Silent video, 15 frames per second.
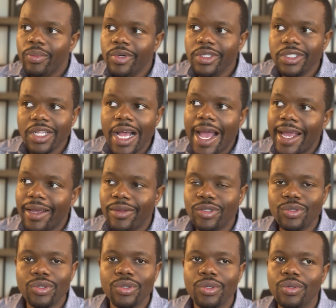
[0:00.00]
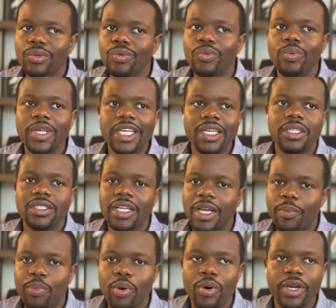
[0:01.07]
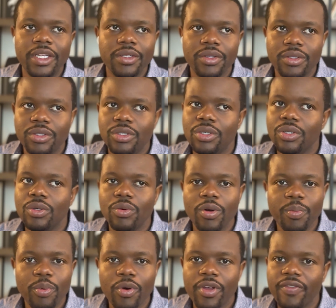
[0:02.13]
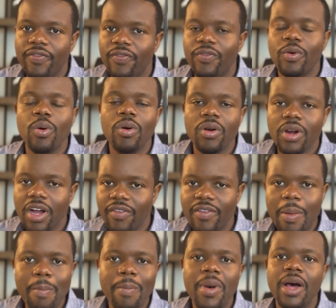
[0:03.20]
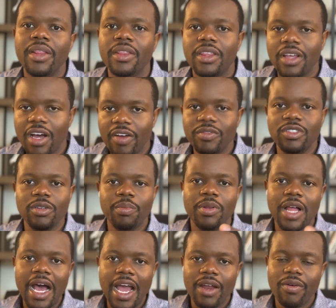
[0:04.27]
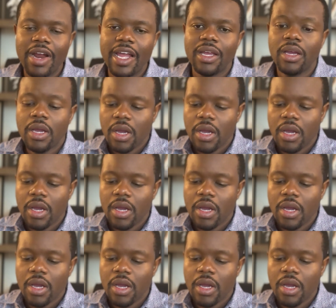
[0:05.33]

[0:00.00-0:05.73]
was like two weeks, like 0.2 or 0.4 of a month of supply, right?